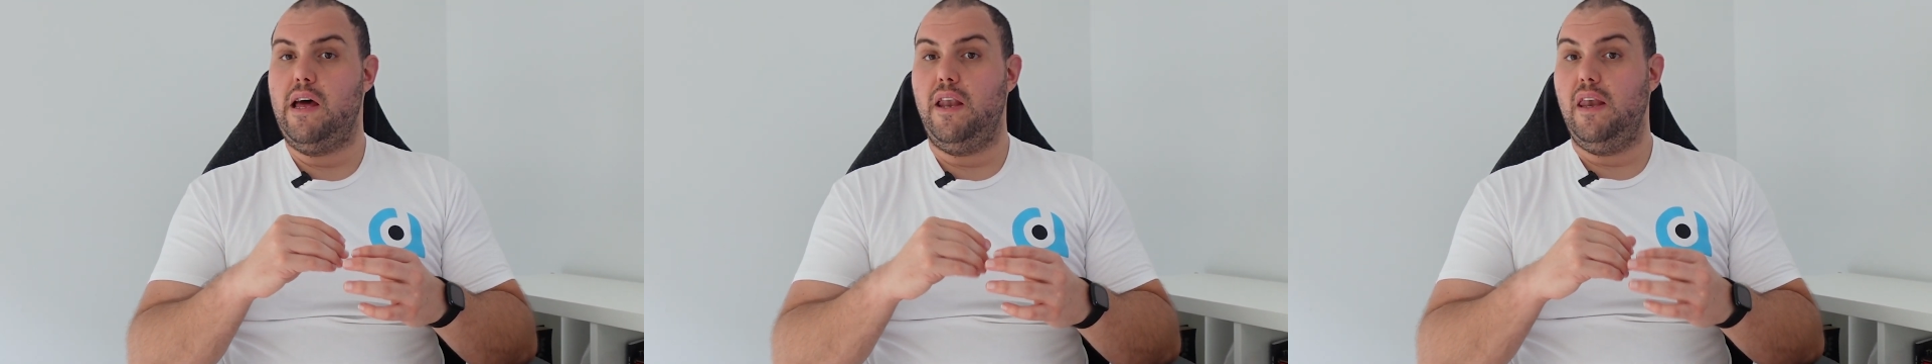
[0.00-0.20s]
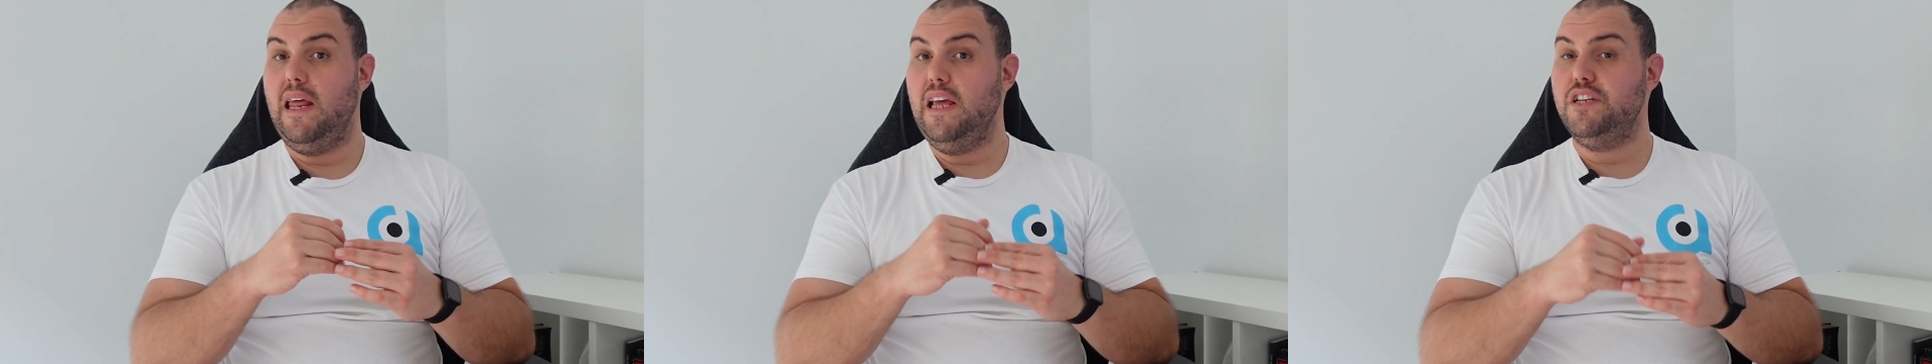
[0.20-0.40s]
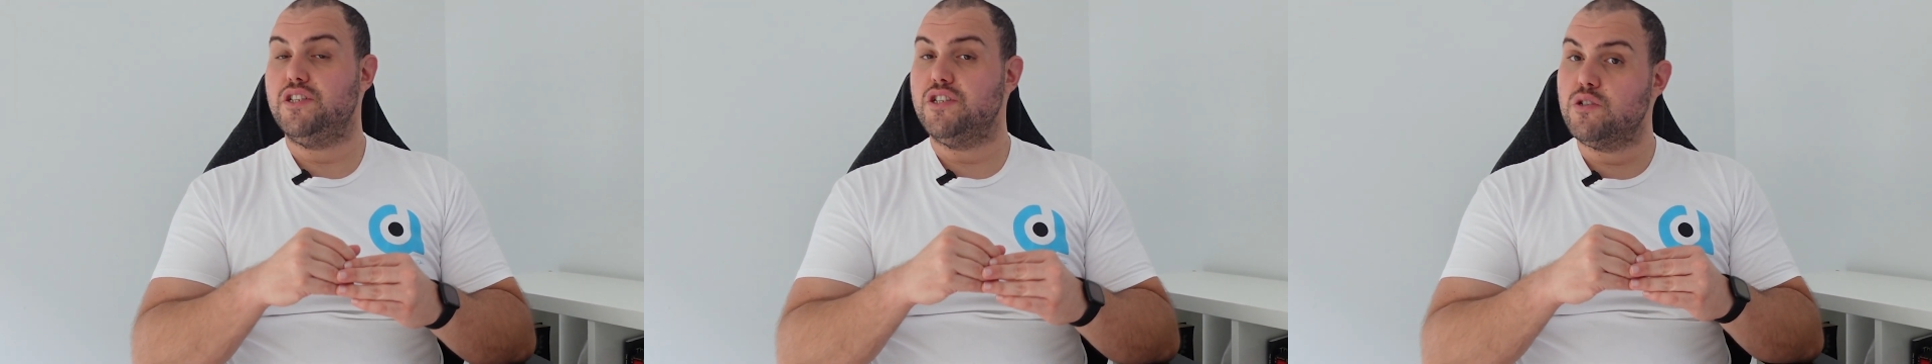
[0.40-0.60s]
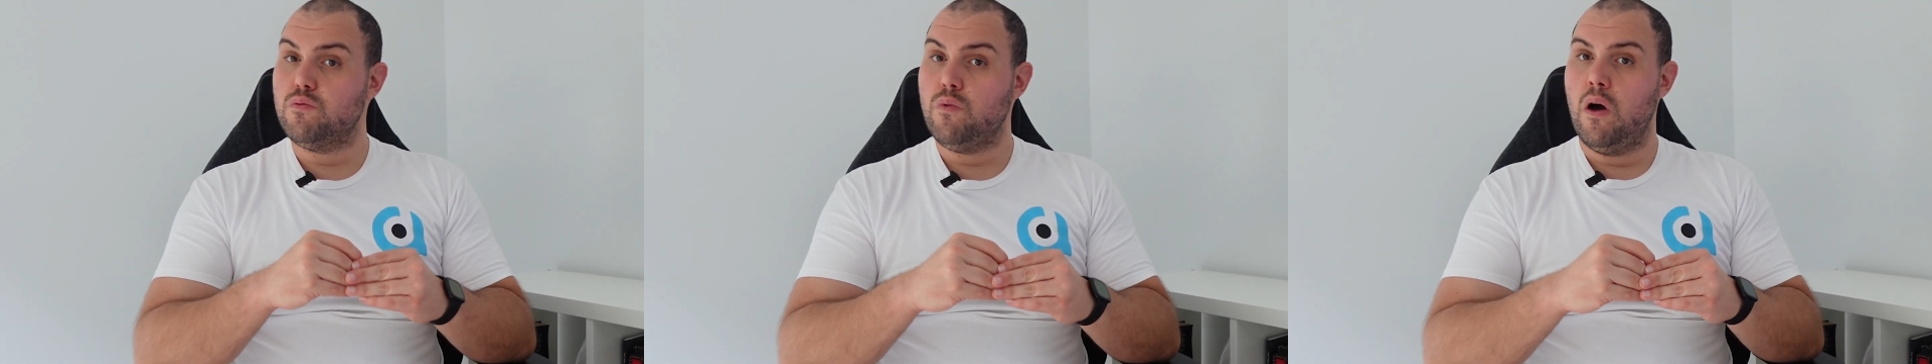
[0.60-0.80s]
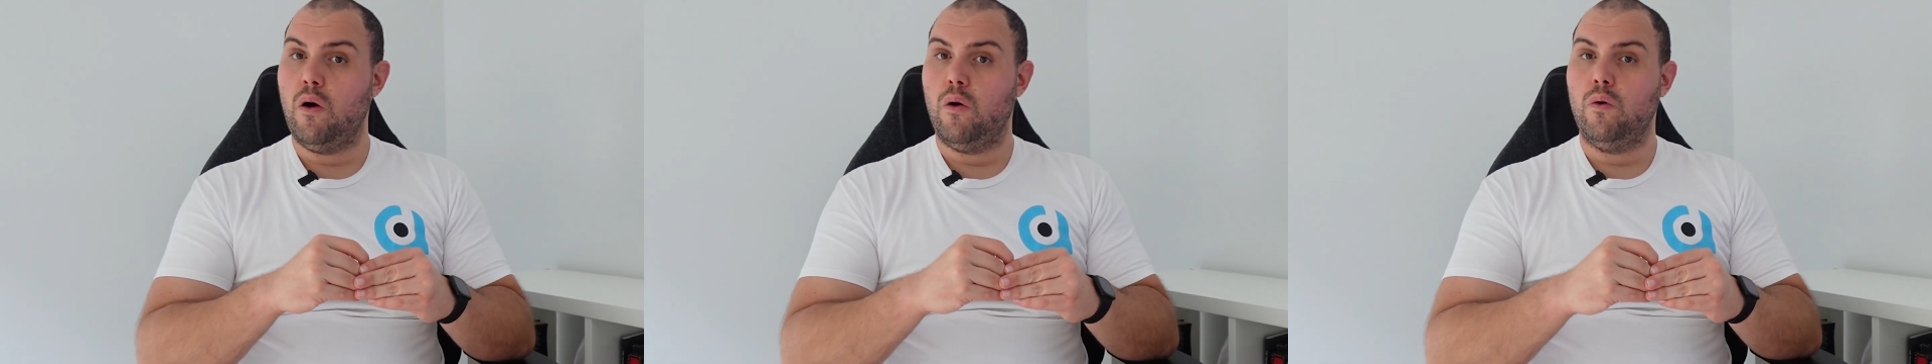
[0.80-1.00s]
niche as
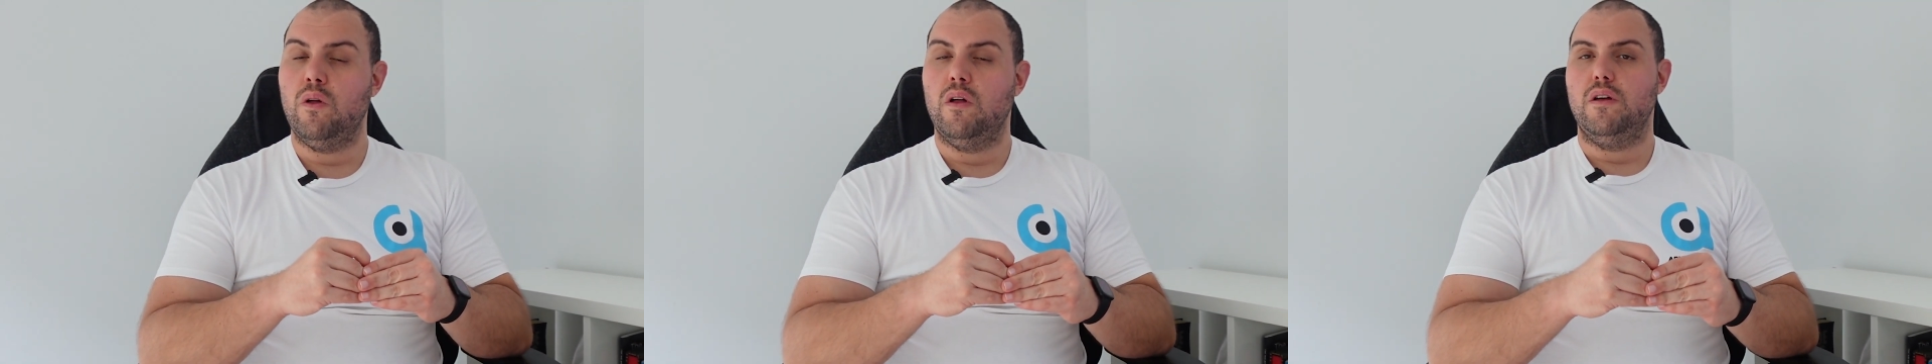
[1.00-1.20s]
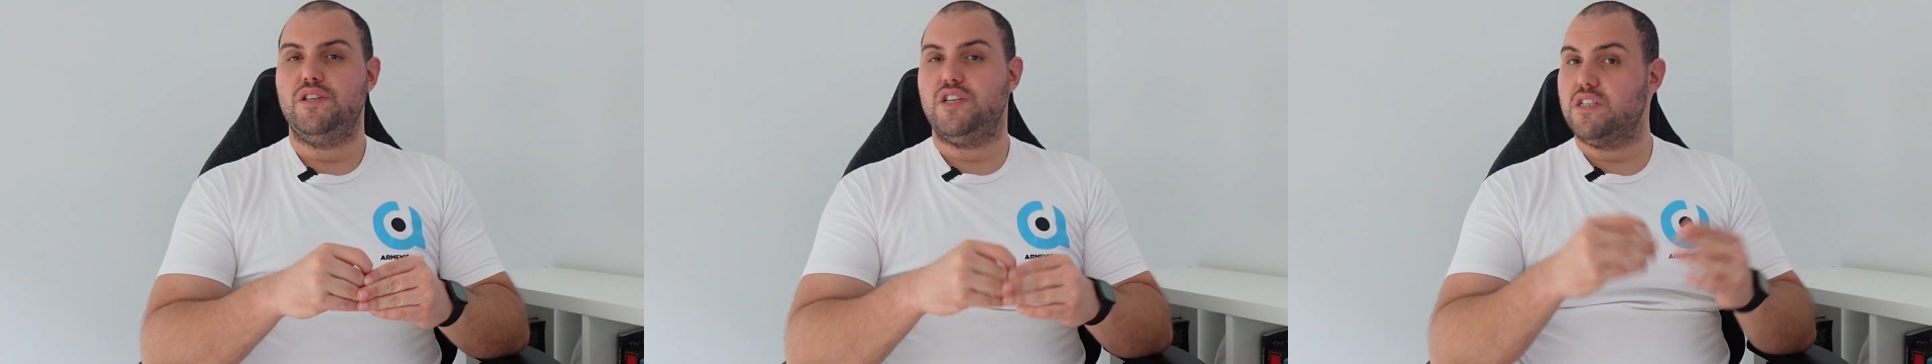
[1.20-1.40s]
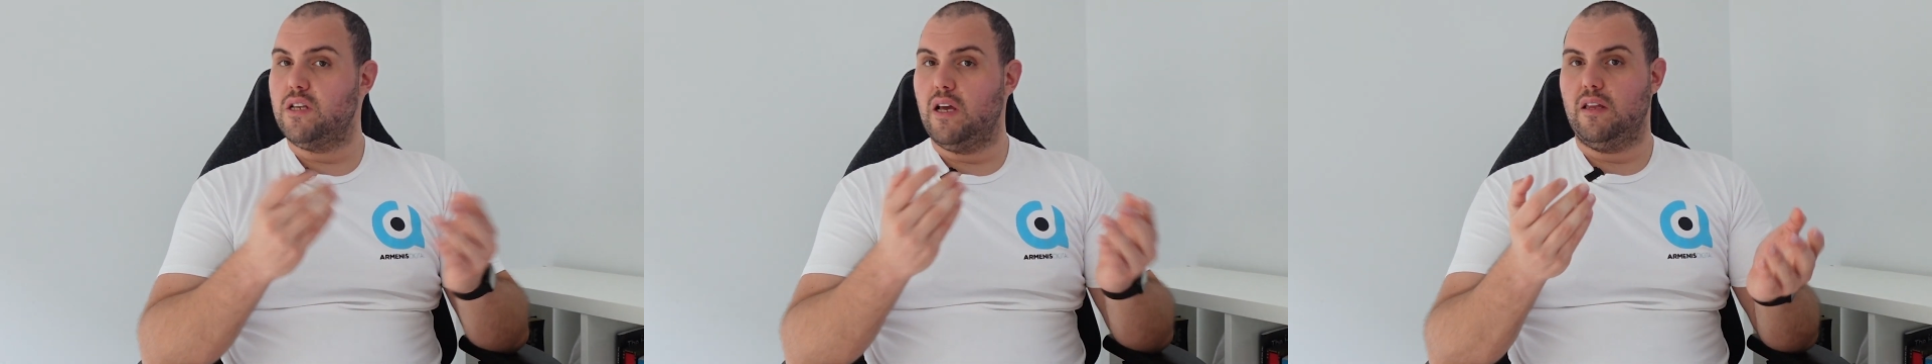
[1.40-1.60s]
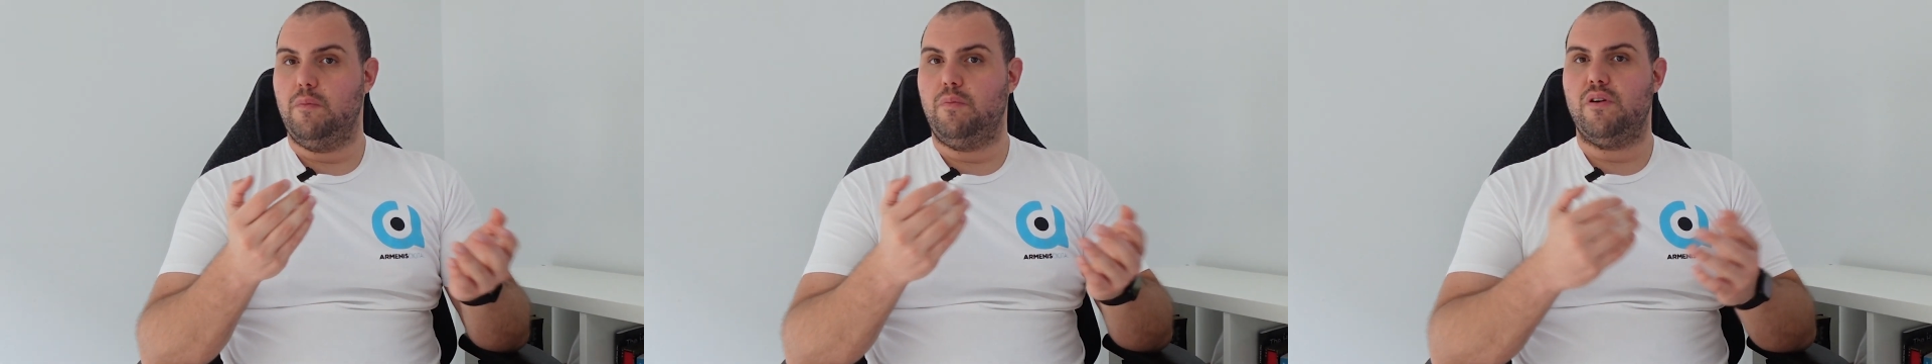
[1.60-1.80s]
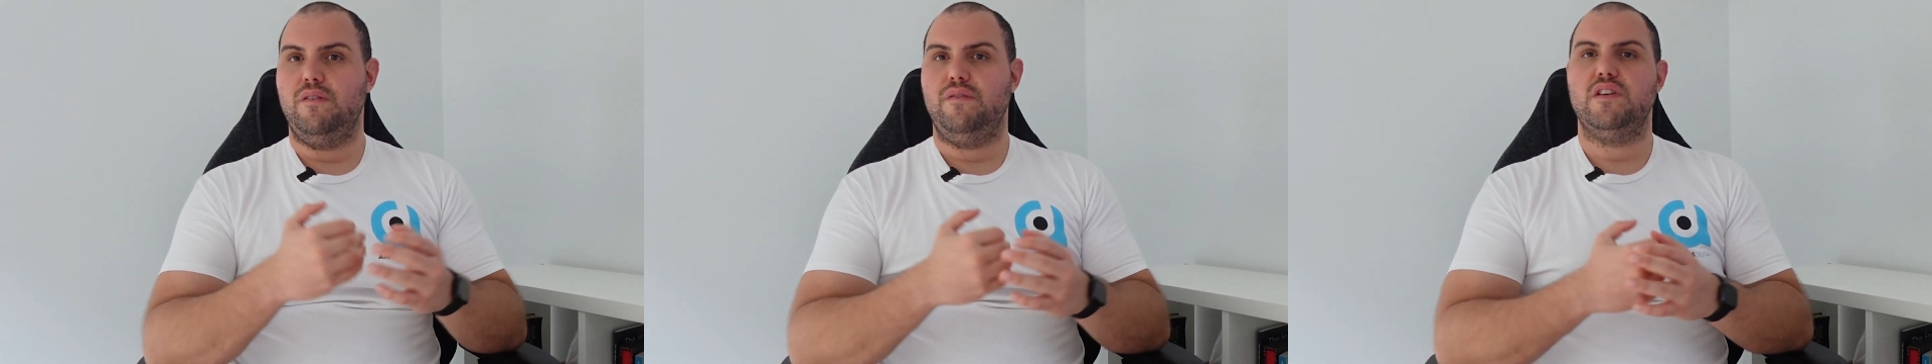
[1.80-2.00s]
well, just like the
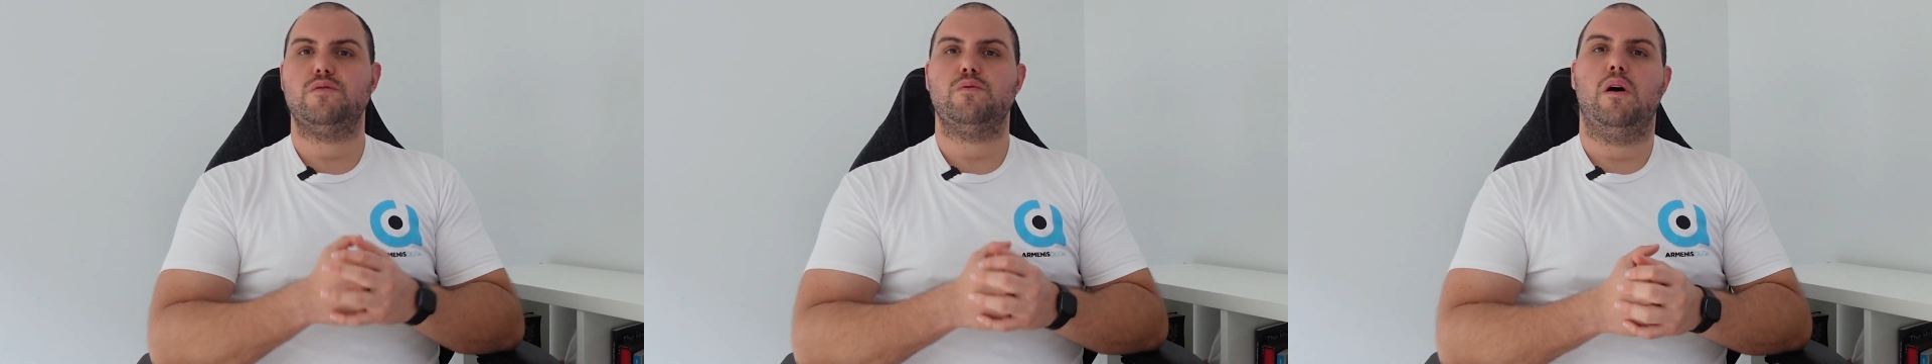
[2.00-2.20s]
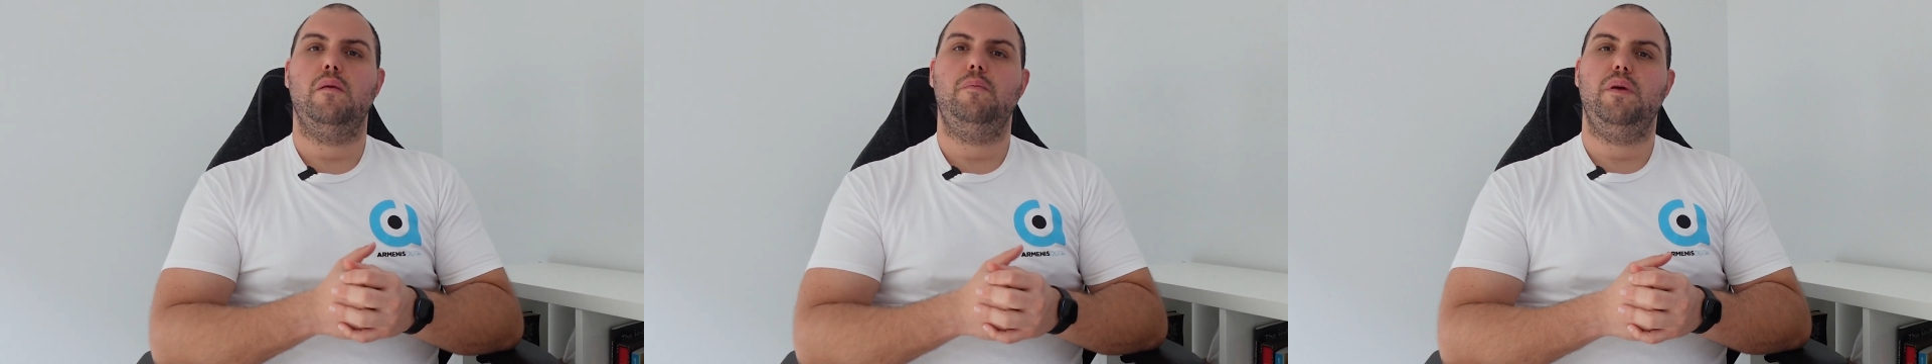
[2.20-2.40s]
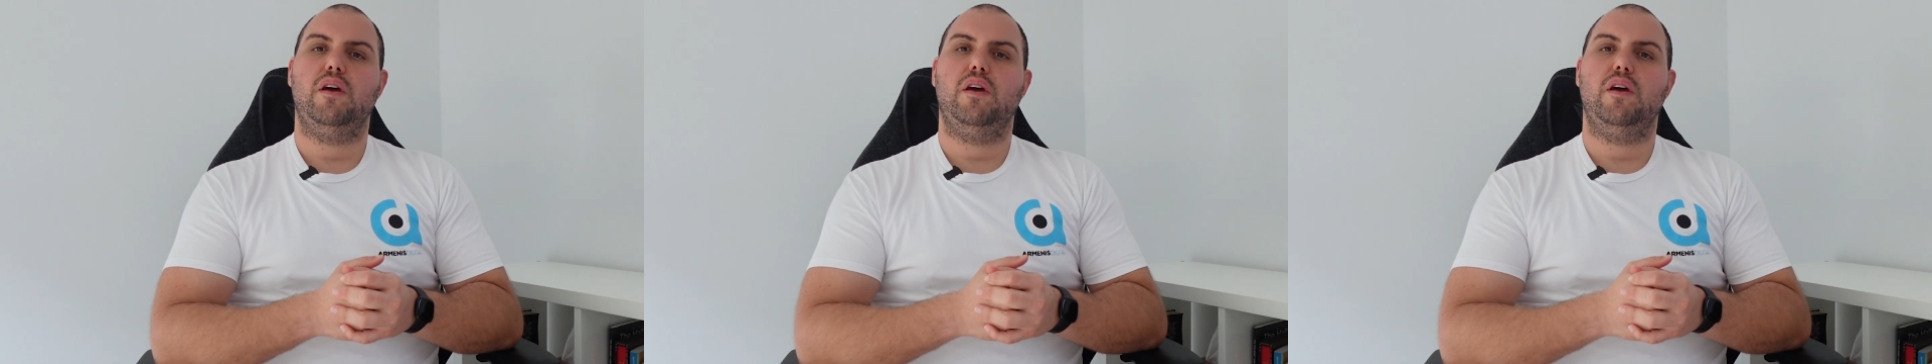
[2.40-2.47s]
previous one,